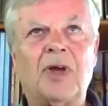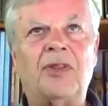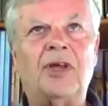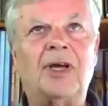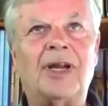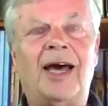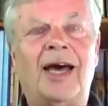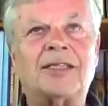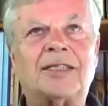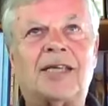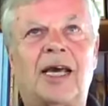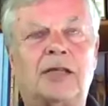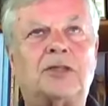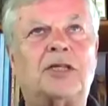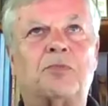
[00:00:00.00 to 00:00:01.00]
The United
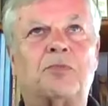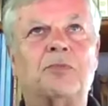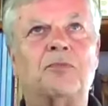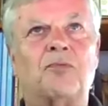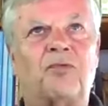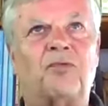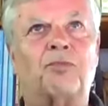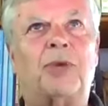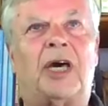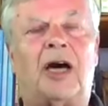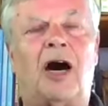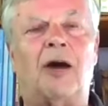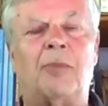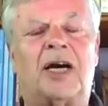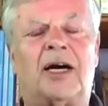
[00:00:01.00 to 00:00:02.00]
States has
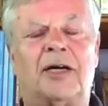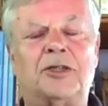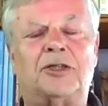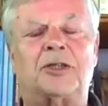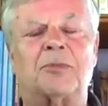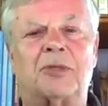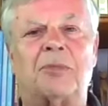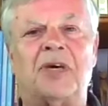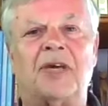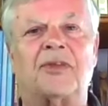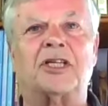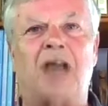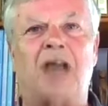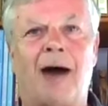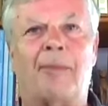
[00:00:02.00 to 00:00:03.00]
become accustomed to
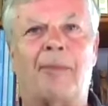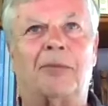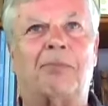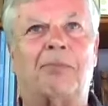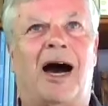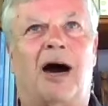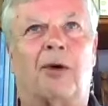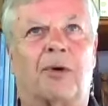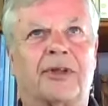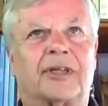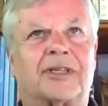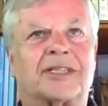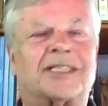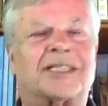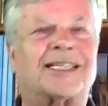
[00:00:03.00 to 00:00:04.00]
being the dominant power
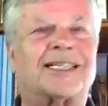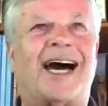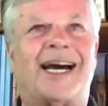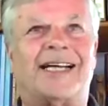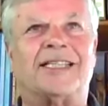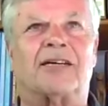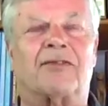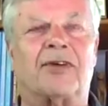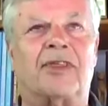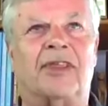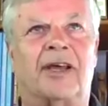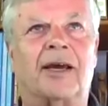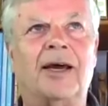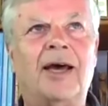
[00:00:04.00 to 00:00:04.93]
that decides everything.